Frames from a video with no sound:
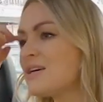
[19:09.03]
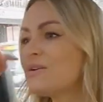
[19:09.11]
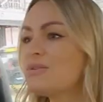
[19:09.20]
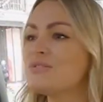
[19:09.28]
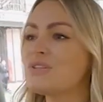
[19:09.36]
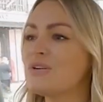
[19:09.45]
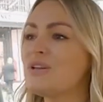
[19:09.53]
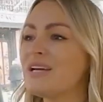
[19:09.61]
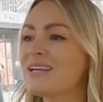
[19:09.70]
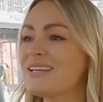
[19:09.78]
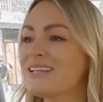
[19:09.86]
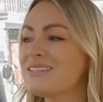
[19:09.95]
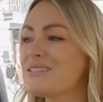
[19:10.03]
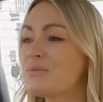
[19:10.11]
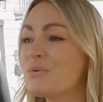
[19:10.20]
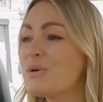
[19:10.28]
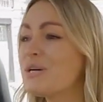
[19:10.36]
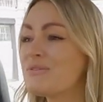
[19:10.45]
So so like
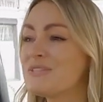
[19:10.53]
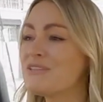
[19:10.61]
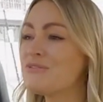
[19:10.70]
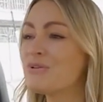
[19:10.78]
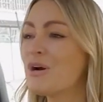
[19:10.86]
so we obviously